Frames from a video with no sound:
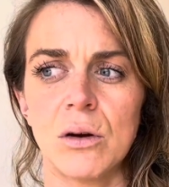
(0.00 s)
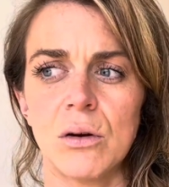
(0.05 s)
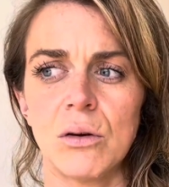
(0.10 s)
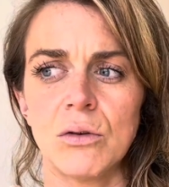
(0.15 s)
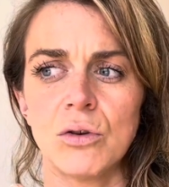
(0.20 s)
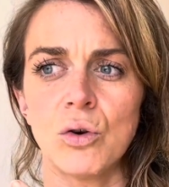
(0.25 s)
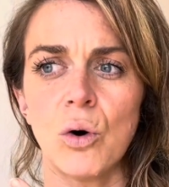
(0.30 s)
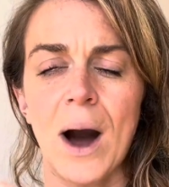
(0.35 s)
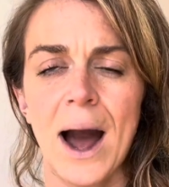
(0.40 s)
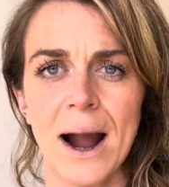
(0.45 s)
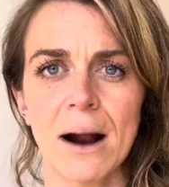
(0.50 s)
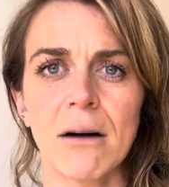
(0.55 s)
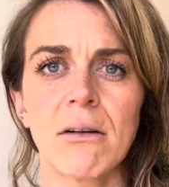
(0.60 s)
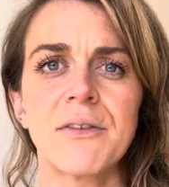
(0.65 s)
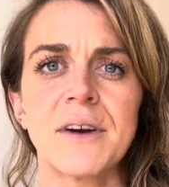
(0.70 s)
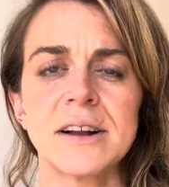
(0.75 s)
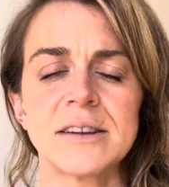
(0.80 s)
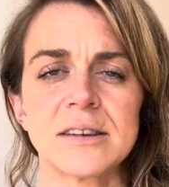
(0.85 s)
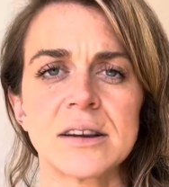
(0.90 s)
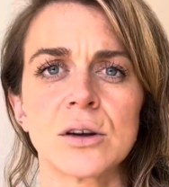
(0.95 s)
you're
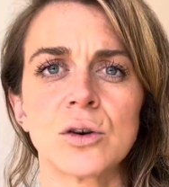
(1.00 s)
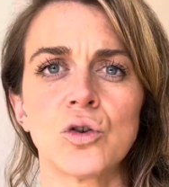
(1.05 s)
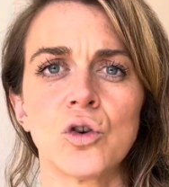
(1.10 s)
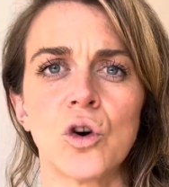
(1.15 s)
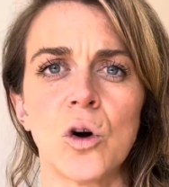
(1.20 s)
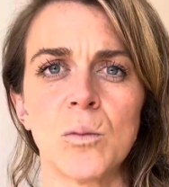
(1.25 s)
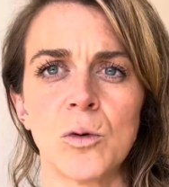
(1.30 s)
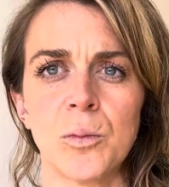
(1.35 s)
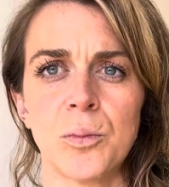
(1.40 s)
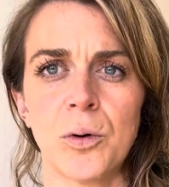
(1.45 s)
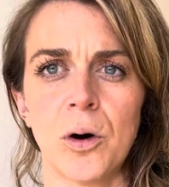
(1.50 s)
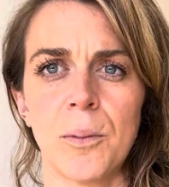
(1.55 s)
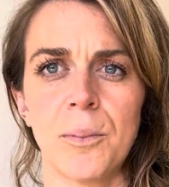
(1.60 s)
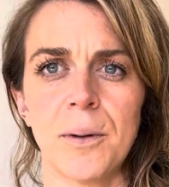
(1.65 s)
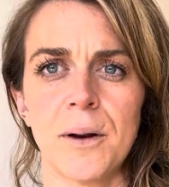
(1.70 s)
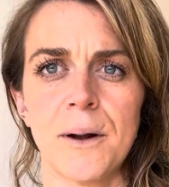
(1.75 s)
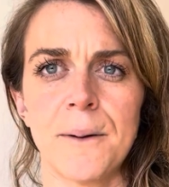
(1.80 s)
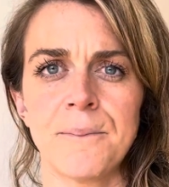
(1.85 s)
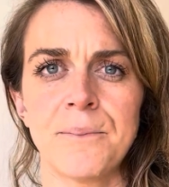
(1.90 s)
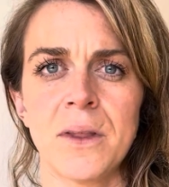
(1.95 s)
aggravating a normal
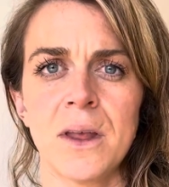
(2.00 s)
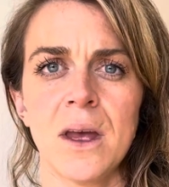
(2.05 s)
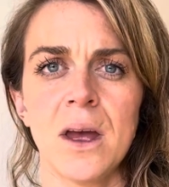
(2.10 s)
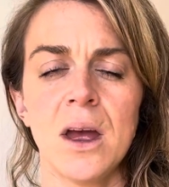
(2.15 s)
problem.